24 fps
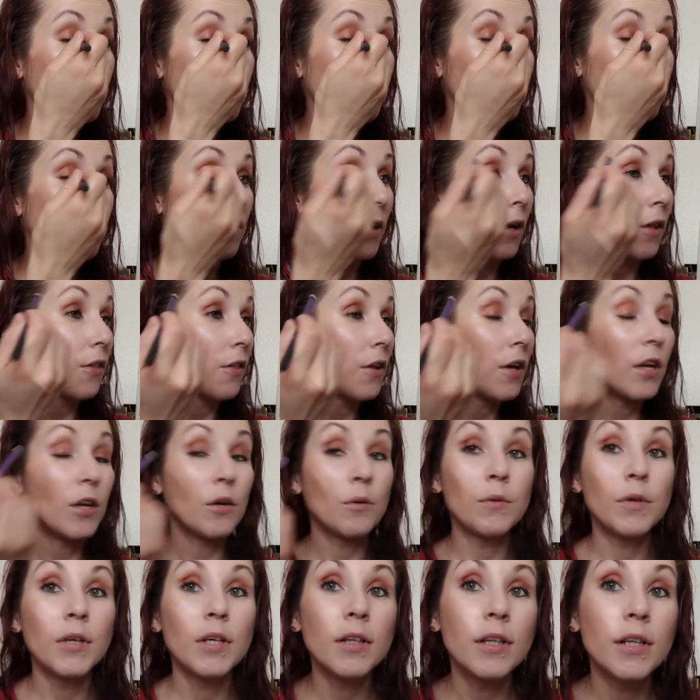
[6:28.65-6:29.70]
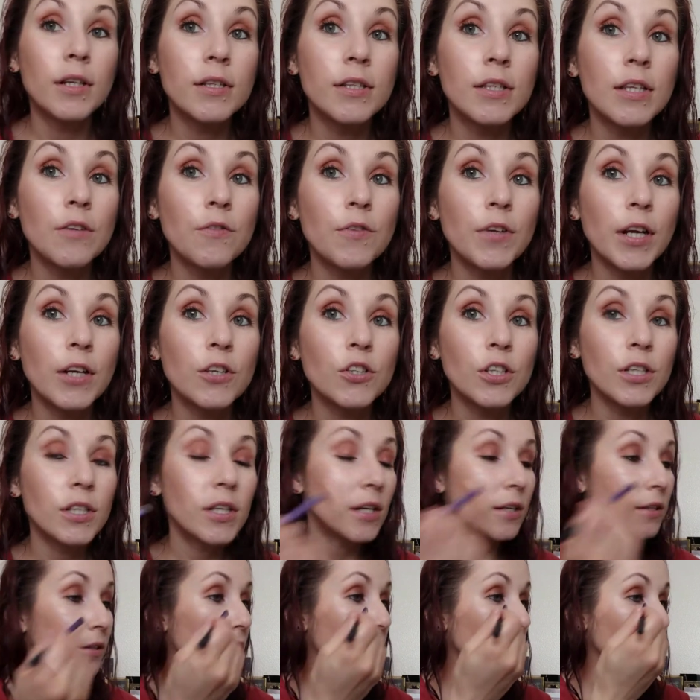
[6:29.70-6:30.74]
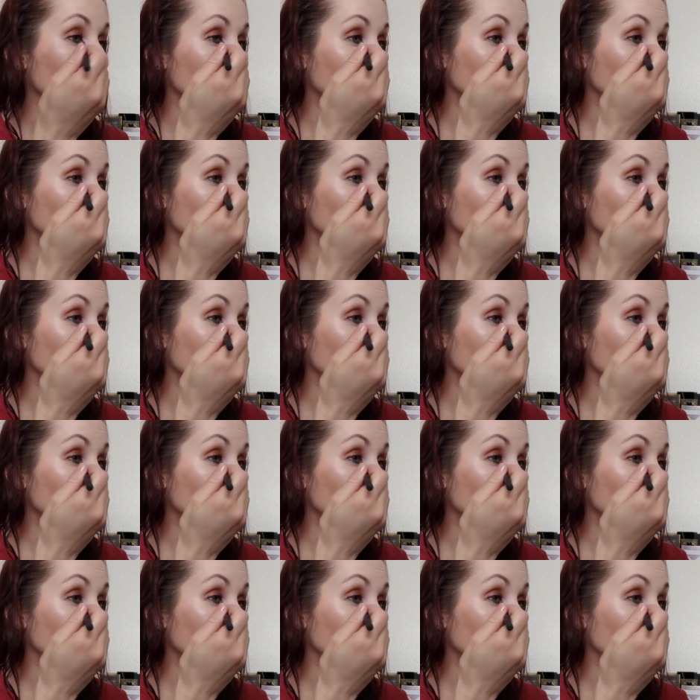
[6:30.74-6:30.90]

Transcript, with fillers: Or I thought it would. Let's see if it actually does.